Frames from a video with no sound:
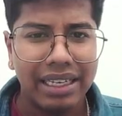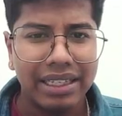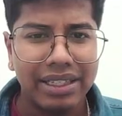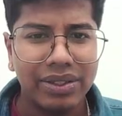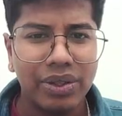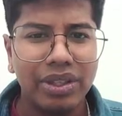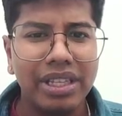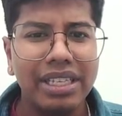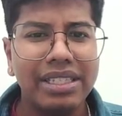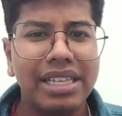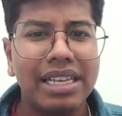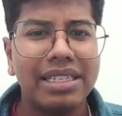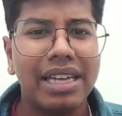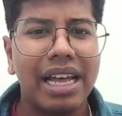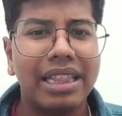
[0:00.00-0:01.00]
So this
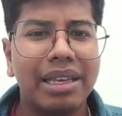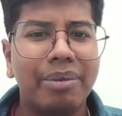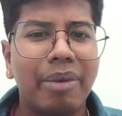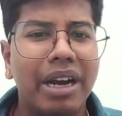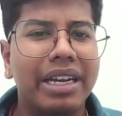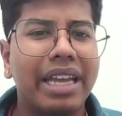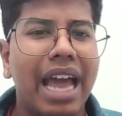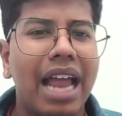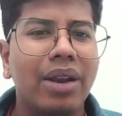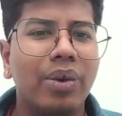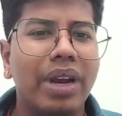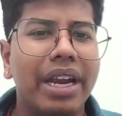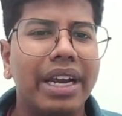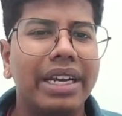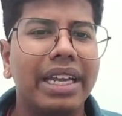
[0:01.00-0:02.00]
is nothing but
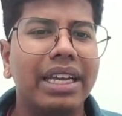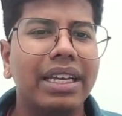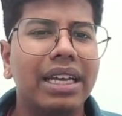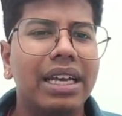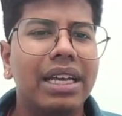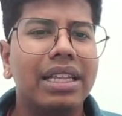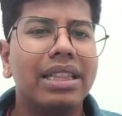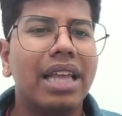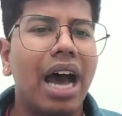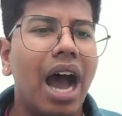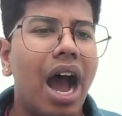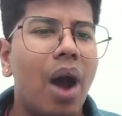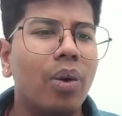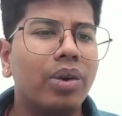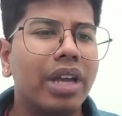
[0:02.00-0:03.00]
calculating the
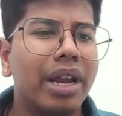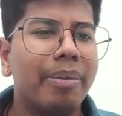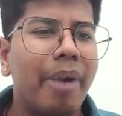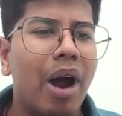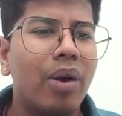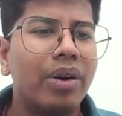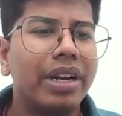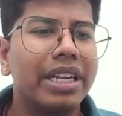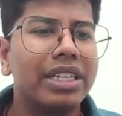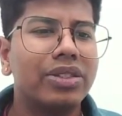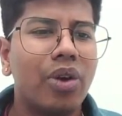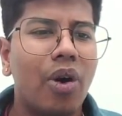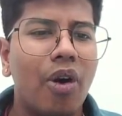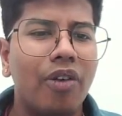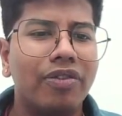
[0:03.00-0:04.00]
outer boundaries
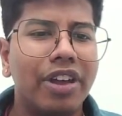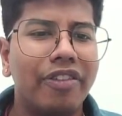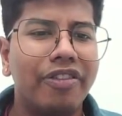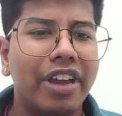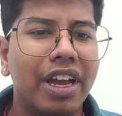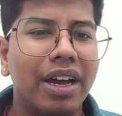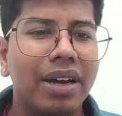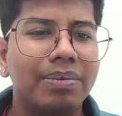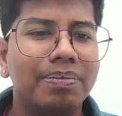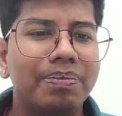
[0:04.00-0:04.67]
of the figure.